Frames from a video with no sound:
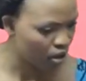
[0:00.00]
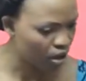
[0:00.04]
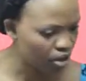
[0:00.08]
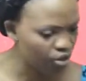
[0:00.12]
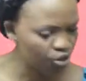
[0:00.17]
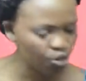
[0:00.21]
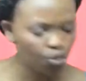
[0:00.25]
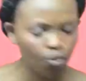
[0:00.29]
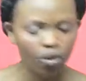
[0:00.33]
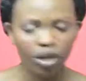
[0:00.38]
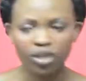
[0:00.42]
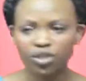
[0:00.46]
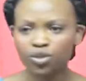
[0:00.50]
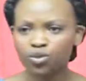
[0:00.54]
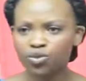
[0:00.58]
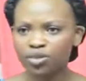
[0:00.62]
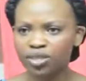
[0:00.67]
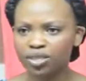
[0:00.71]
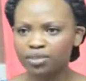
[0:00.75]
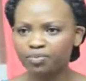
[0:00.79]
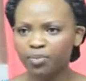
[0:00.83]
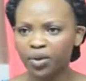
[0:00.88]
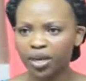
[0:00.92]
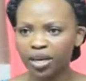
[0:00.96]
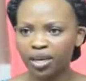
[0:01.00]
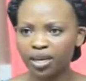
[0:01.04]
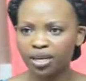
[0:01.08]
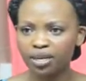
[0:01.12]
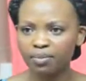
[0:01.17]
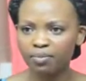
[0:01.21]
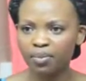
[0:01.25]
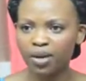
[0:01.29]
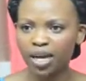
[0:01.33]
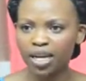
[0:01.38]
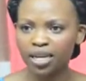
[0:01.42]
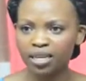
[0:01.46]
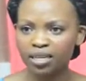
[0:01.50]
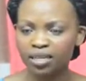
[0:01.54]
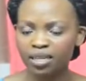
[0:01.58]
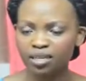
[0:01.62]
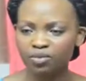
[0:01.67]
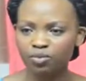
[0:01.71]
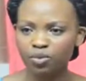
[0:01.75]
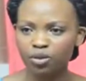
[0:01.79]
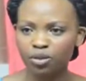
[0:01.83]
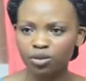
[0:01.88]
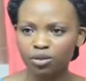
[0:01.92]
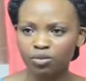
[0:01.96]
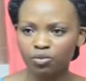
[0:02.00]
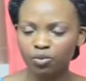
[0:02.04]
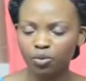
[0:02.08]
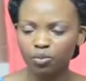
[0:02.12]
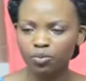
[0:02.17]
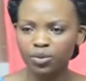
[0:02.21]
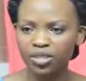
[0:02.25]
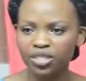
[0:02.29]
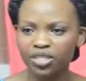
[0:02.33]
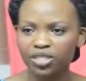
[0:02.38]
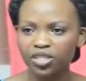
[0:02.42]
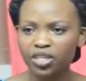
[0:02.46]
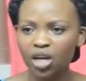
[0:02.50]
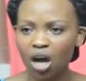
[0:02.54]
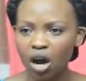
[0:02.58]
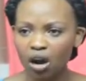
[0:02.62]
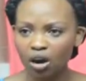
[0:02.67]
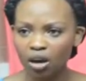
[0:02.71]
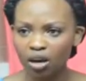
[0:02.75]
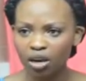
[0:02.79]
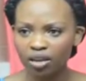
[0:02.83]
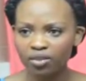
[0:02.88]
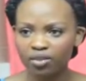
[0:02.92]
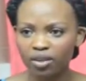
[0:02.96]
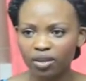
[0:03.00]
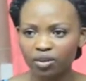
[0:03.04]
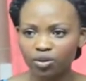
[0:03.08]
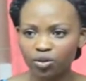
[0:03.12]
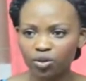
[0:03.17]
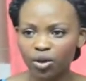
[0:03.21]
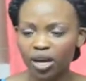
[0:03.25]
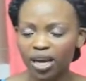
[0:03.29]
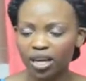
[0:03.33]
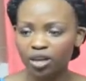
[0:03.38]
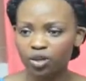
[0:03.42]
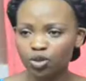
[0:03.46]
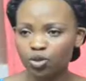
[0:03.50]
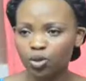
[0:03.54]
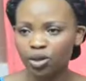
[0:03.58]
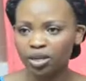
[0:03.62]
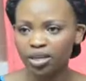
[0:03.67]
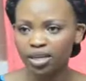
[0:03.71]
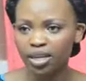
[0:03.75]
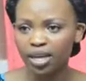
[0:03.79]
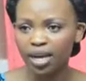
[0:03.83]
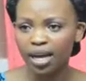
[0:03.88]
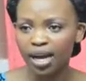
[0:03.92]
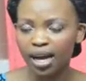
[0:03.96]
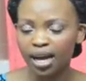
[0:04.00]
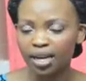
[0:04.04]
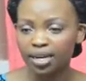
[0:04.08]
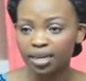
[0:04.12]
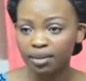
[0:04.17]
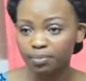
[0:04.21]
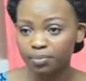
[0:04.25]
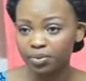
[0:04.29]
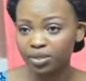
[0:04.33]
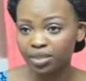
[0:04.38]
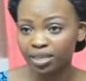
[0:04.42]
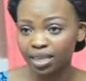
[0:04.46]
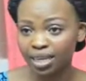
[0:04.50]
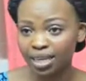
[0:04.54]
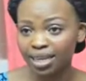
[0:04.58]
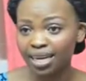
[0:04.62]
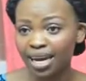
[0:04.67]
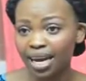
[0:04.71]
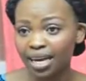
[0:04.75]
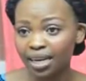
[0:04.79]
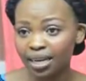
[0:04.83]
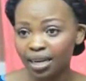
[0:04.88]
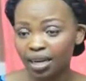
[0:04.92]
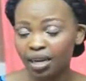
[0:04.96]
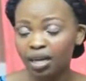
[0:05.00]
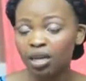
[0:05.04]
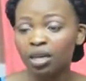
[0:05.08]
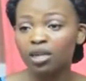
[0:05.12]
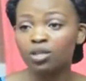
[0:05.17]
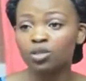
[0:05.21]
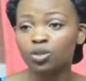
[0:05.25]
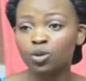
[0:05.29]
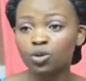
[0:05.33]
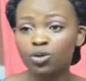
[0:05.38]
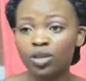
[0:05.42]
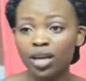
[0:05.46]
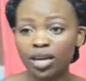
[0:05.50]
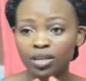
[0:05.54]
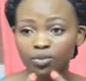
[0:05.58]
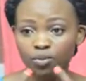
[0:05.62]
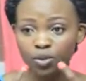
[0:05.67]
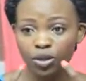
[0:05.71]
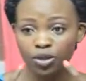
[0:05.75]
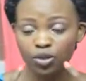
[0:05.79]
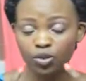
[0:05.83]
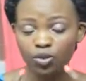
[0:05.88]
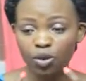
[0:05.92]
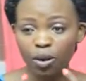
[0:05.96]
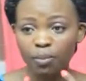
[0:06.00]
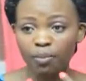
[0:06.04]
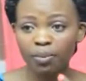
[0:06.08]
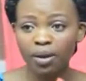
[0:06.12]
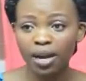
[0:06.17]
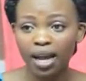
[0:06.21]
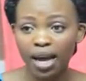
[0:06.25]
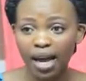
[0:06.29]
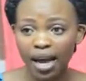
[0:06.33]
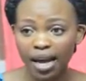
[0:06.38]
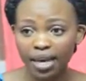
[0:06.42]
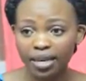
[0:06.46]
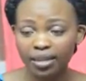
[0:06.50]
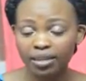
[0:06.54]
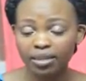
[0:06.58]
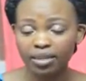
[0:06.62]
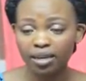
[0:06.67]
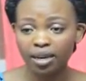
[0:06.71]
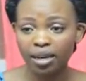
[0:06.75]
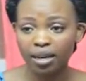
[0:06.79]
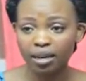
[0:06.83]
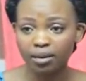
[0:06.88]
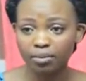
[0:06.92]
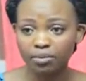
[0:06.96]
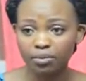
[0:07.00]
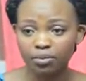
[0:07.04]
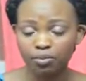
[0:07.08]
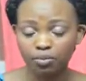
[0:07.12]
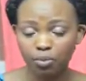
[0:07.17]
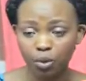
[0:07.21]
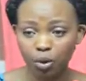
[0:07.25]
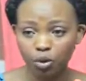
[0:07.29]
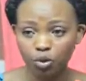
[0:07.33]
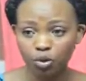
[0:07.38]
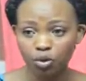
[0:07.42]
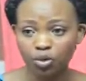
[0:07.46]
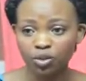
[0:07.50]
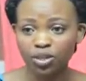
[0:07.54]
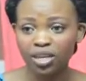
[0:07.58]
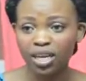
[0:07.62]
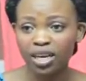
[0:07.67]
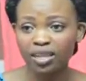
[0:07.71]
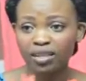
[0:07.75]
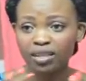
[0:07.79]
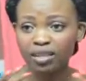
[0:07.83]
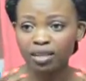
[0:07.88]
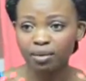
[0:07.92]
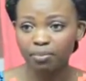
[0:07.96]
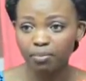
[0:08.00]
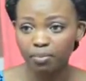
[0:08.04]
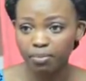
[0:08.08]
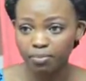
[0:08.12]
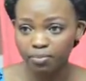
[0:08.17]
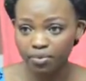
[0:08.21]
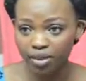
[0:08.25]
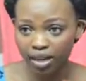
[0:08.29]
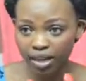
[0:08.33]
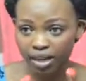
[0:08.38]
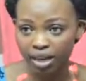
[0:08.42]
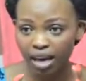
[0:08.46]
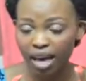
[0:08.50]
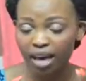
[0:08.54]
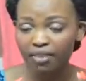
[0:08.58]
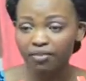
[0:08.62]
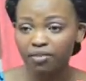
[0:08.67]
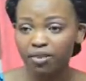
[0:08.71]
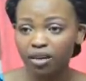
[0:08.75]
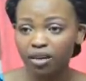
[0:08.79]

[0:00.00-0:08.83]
you want to pick a lip liner that will be darker than your actual lipstick color, so that when you apply both together, they have